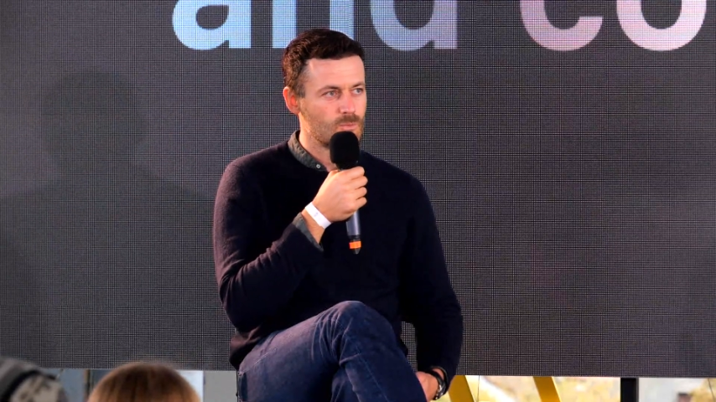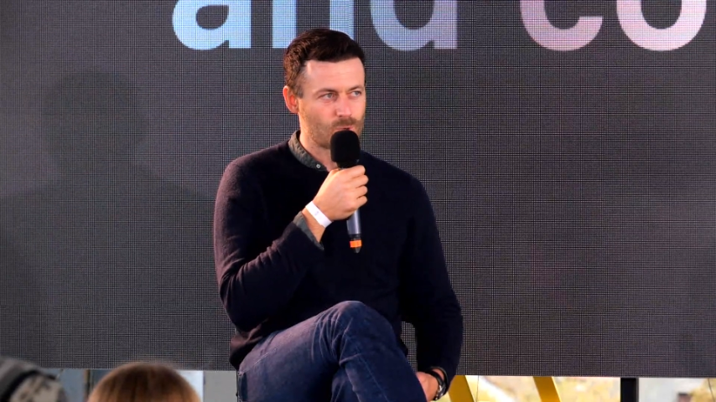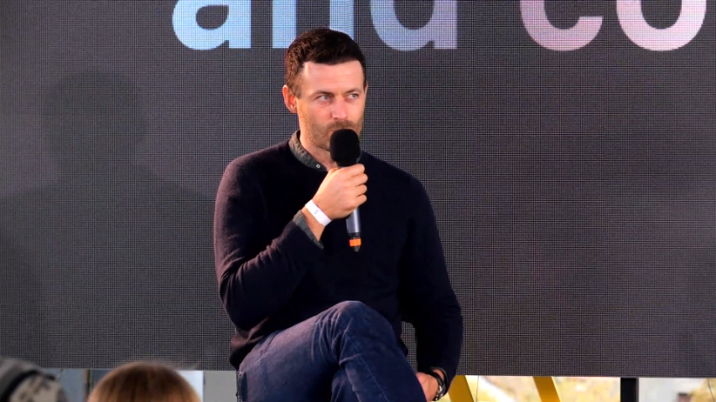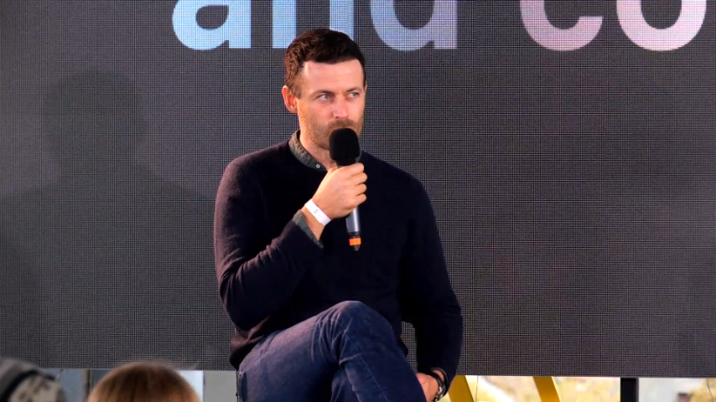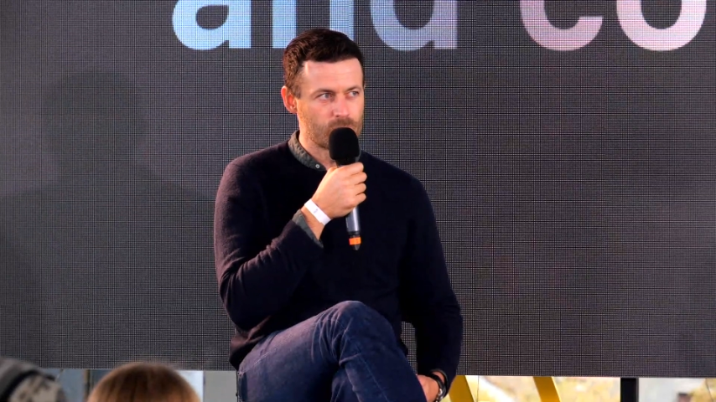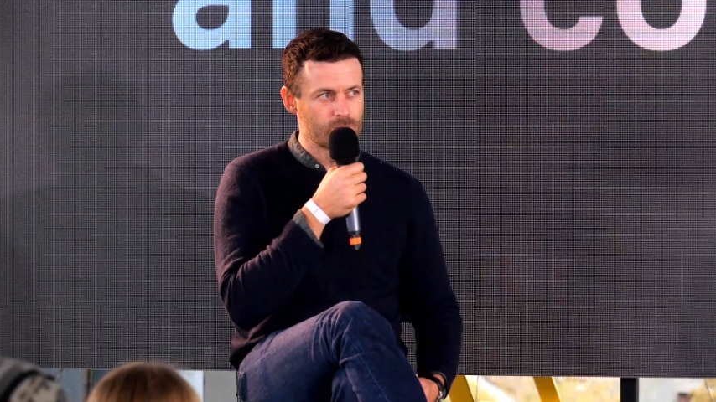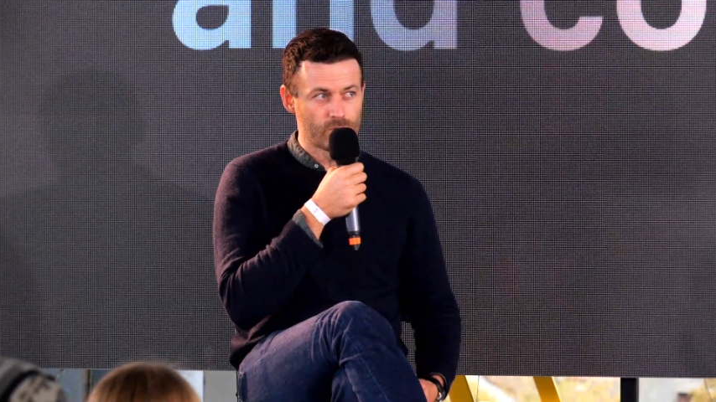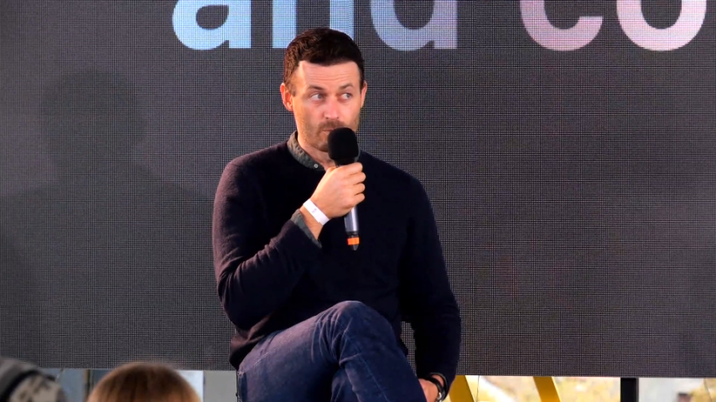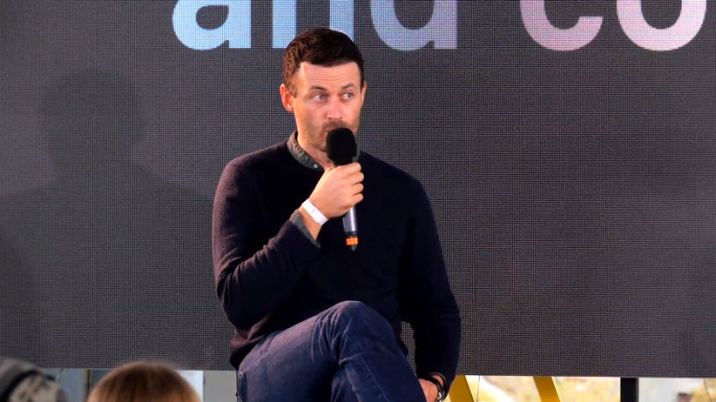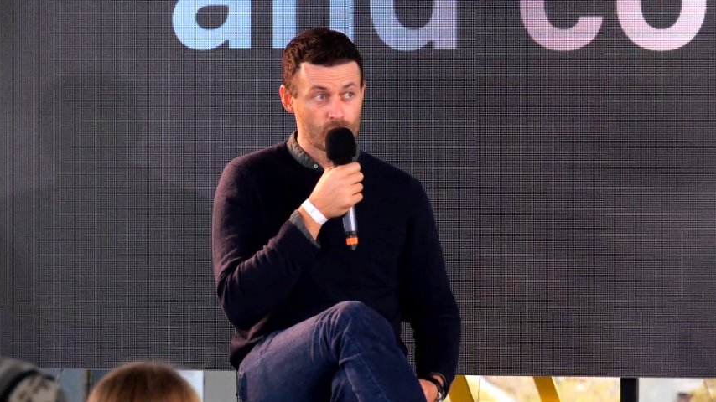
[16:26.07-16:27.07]
probably
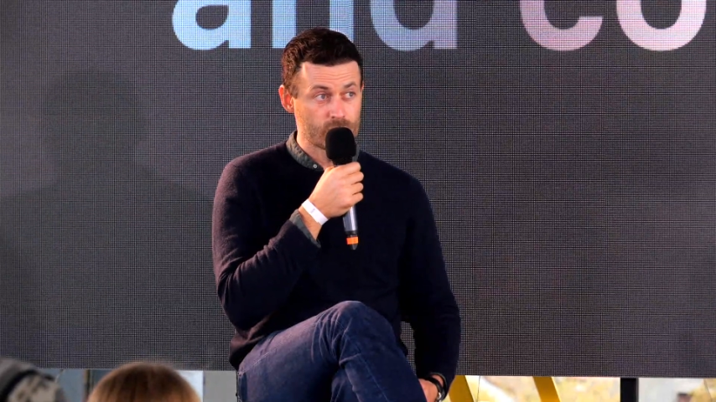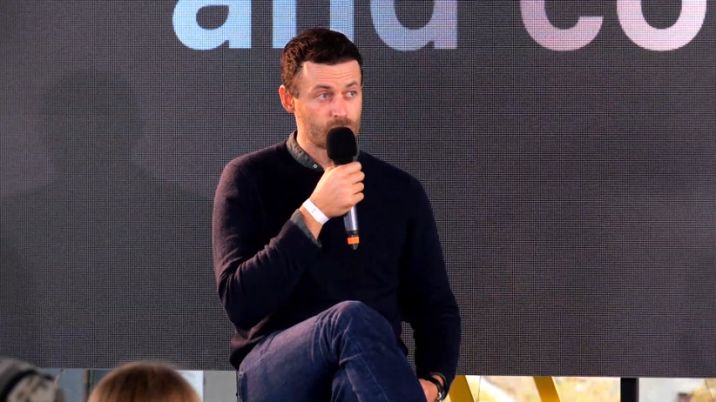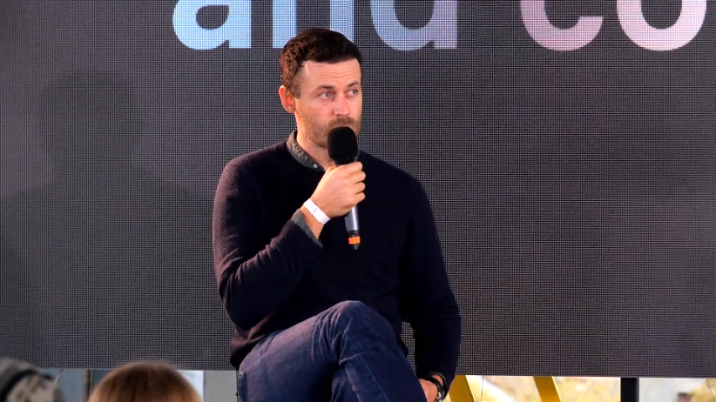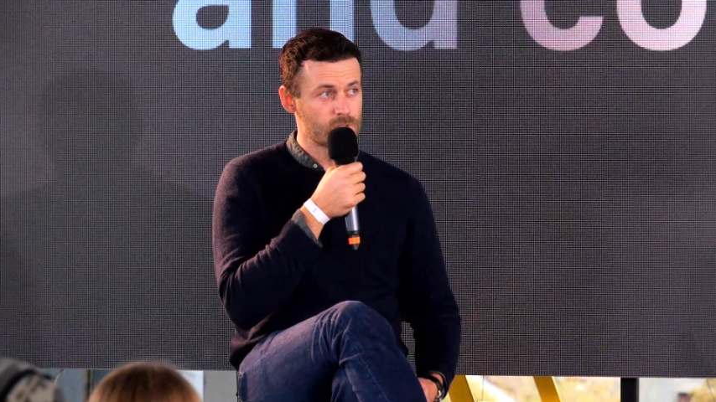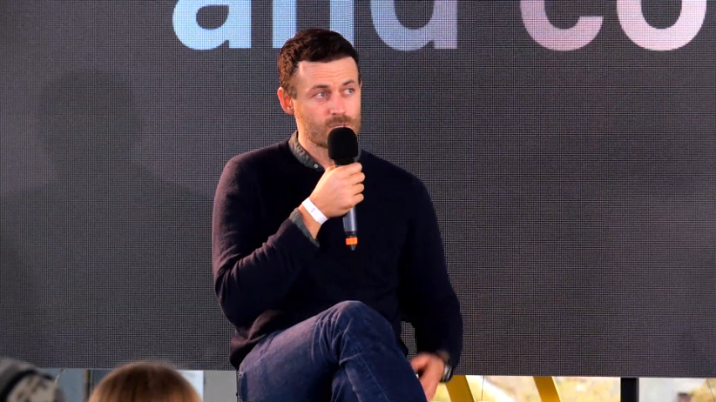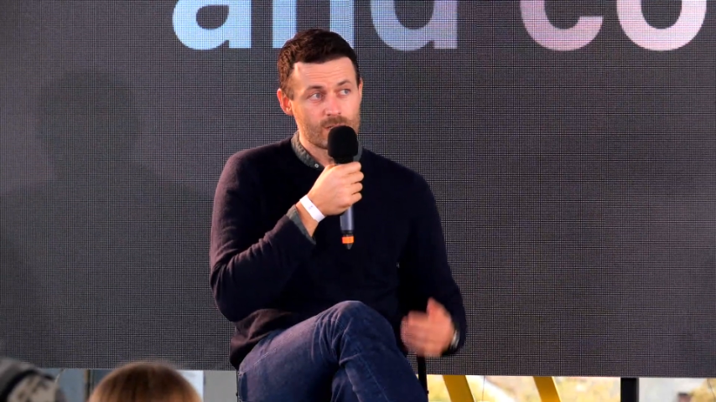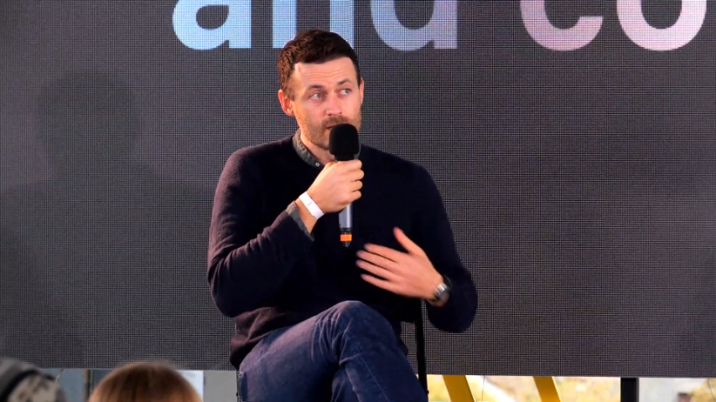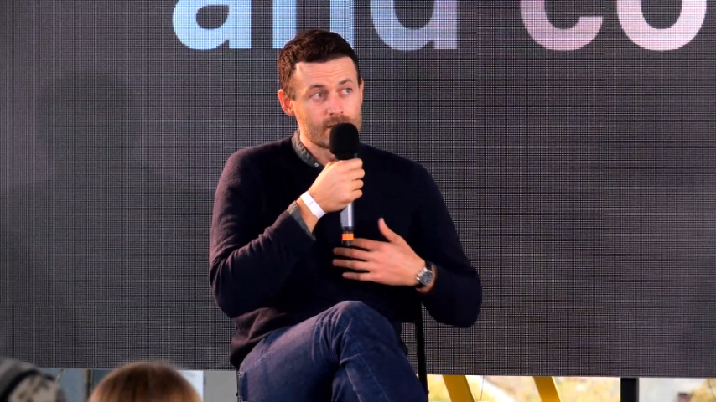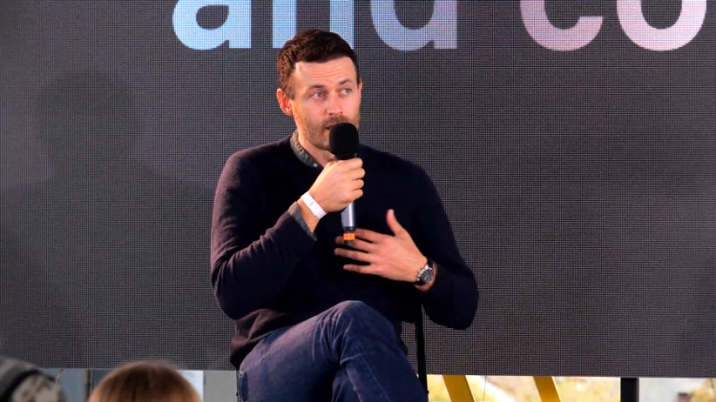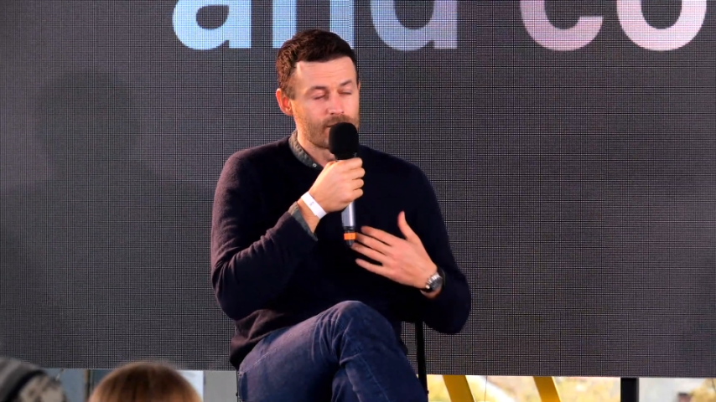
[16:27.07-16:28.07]
from own experience, at
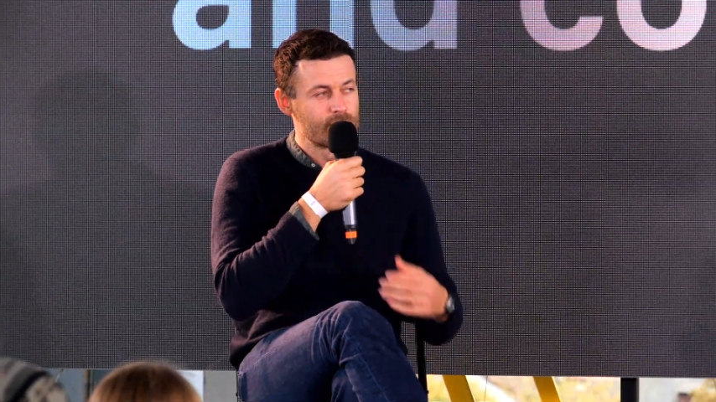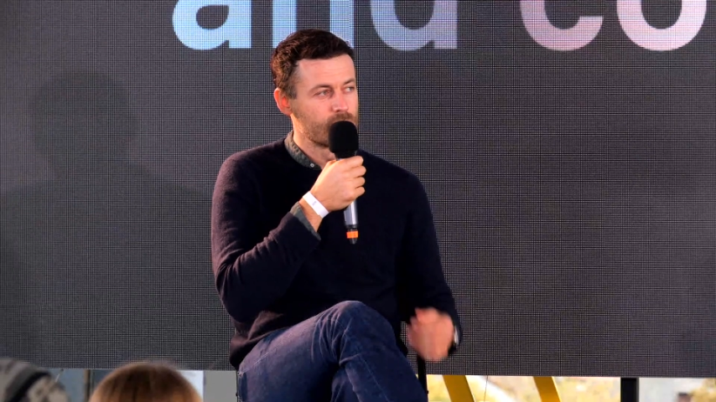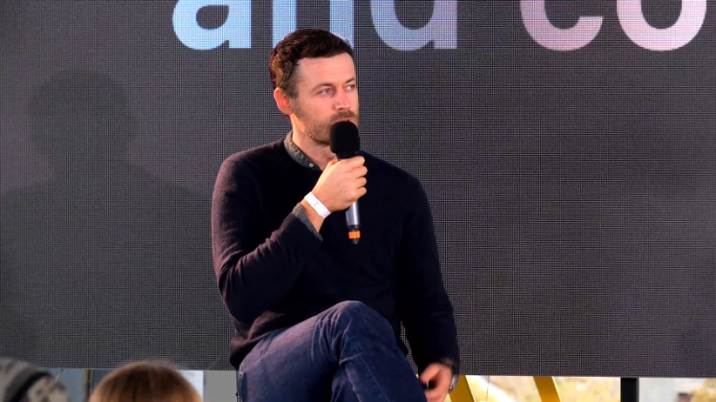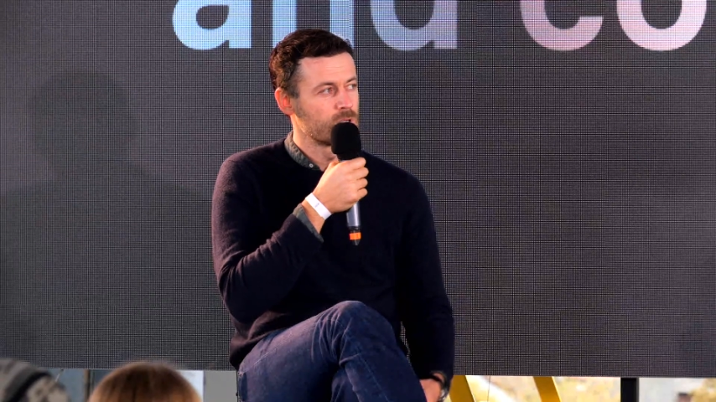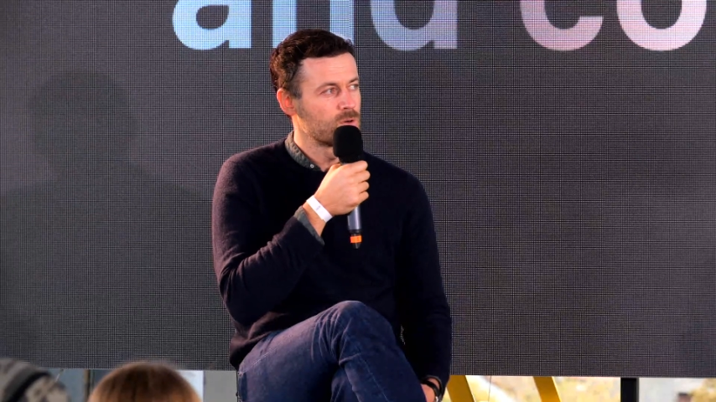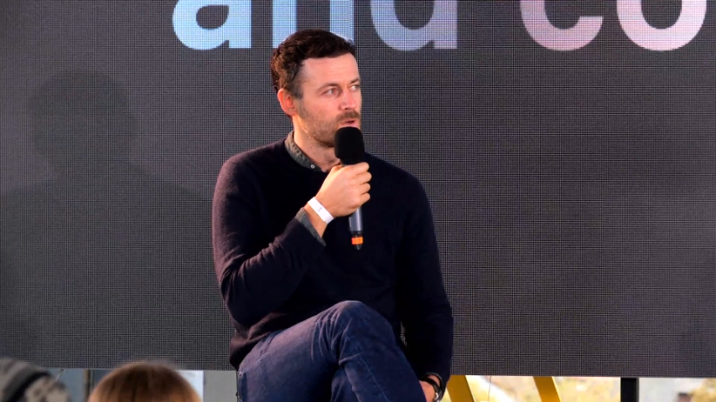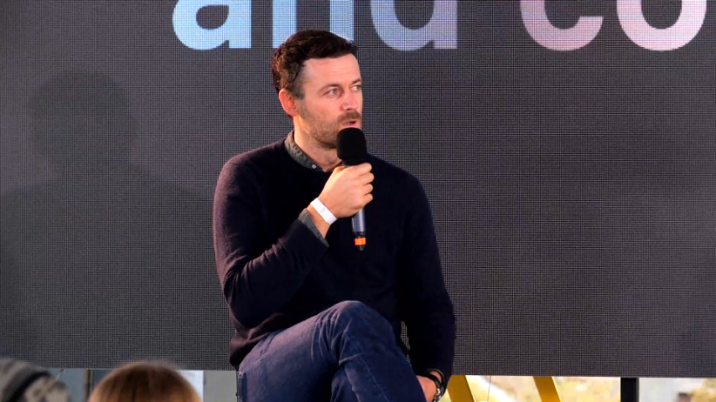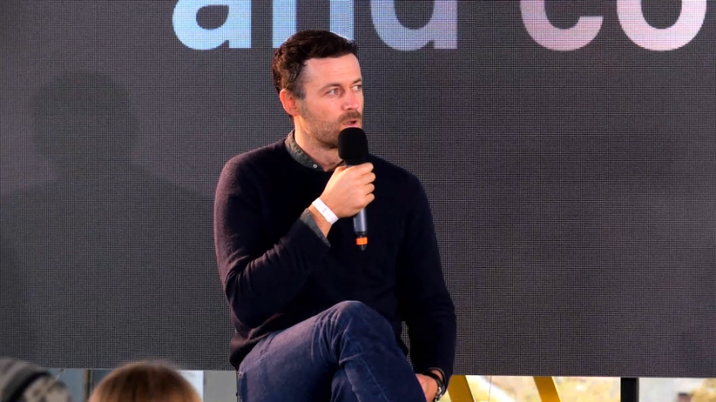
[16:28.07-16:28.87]
least I feel so.